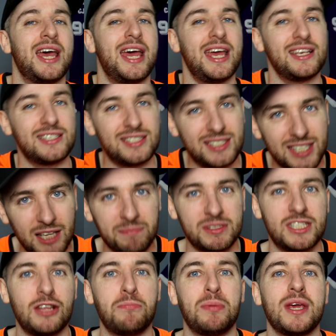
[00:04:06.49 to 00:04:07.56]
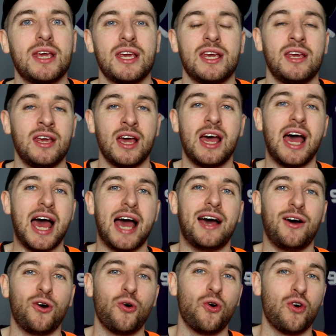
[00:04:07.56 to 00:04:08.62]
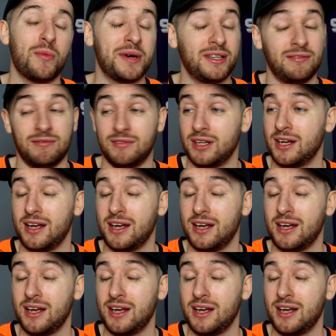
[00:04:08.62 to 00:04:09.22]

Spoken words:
it seems to be at home, and